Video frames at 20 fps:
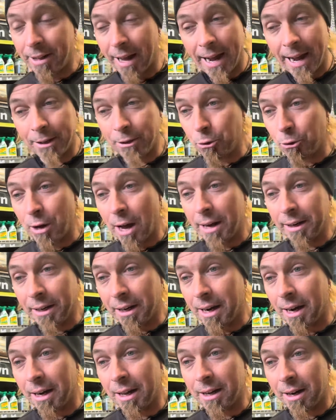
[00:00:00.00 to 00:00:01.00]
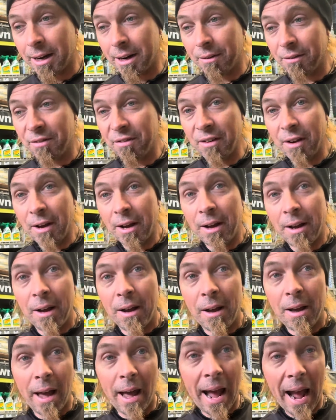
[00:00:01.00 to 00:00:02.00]
I do not need any kind of
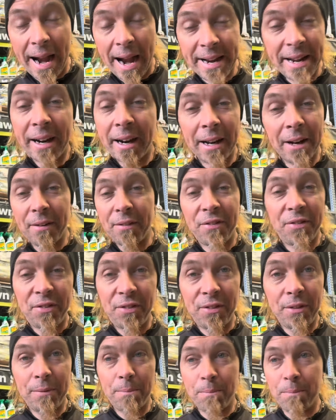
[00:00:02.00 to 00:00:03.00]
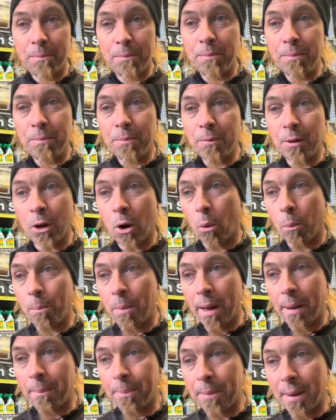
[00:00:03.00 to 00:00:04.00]
any kind of you know
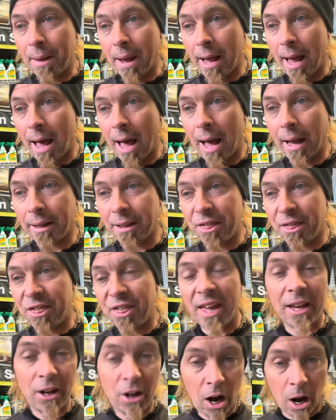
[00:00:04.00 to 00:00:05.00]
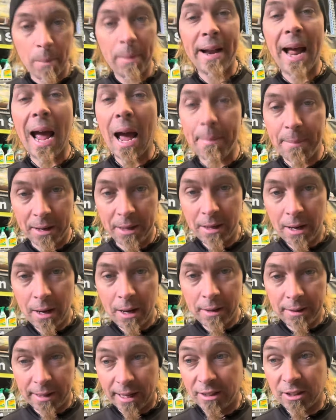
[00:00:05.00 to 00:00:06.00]
thing coming at me
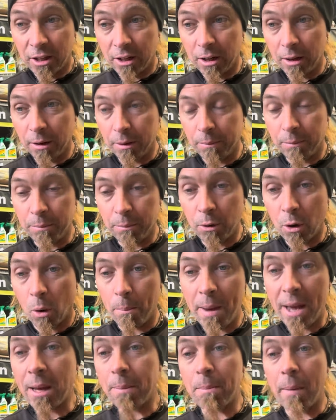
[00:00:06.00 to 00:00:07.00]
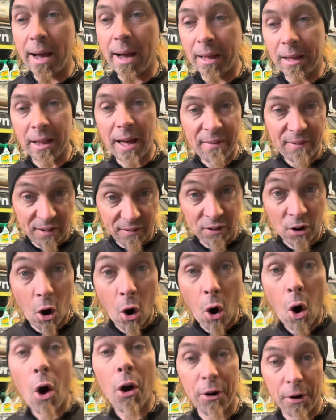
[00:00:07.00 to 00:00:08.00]
that's gonna, you know, make my life even
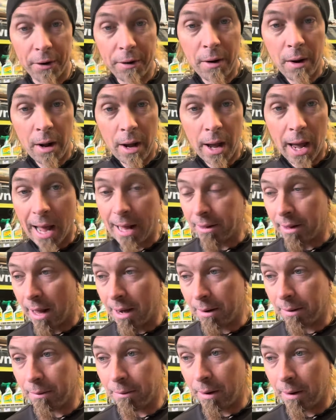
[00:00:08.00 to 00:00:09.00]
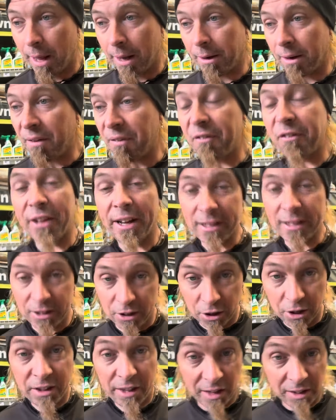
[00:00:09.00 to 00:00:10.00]
harder and, and, and deflect
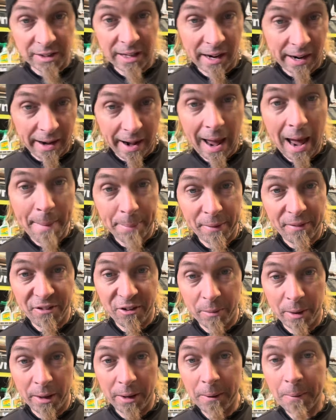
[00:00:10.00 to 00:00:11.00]
good things that are gonna happen for me,